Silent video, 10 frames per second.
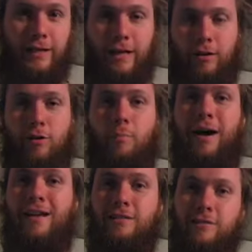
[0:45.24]
in our
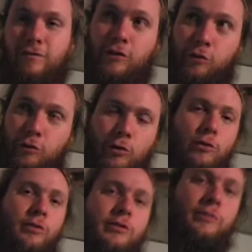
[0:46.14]
past few
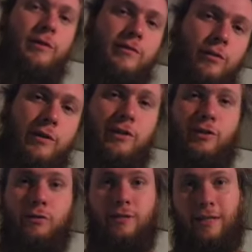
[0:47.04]
tours, we've always
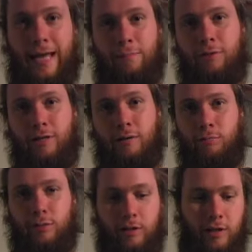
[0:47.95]
used a
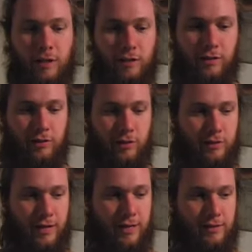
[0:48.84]
laptop that
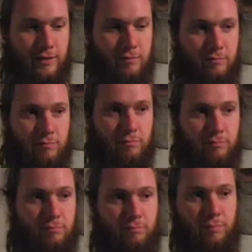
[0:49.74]
just has
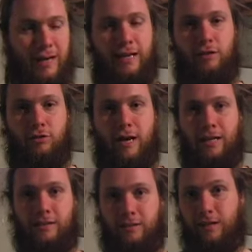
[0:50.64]
backing
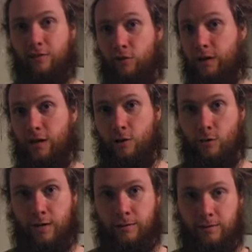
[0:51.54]
tracks and video
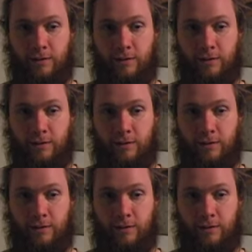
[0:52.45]
on it.